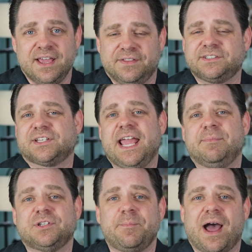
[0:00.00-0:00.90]
This game
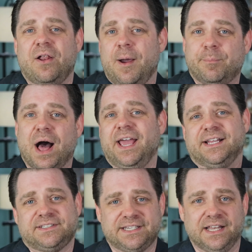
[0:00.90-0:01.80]
is about buying
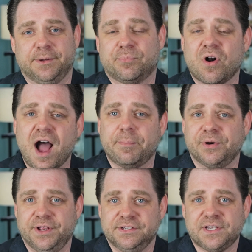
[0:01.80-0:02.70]
and selling
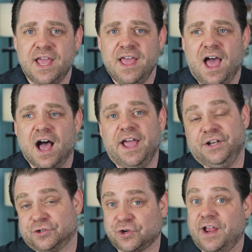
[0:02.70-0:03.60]
properties,
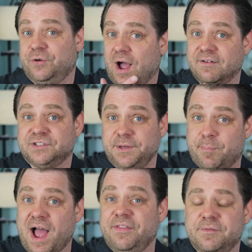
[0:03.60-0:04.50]
and you're trying to obviously
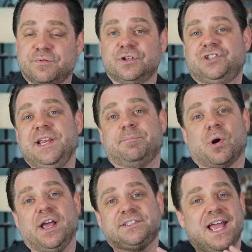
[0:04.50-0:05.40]
buy them for a cheap
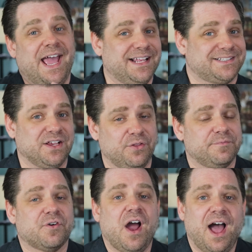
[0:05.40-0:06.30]
price and sell them
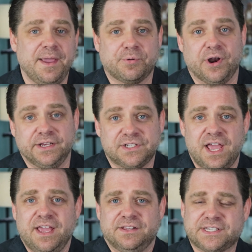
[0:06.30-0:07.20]
for a high price.
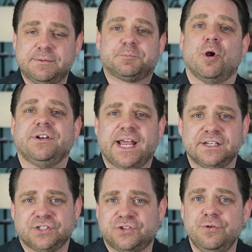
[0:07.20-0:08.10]
This game is broken down
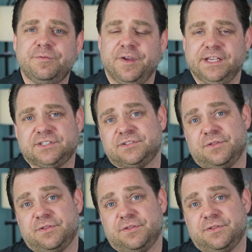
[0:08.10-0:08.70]
into 2 phases.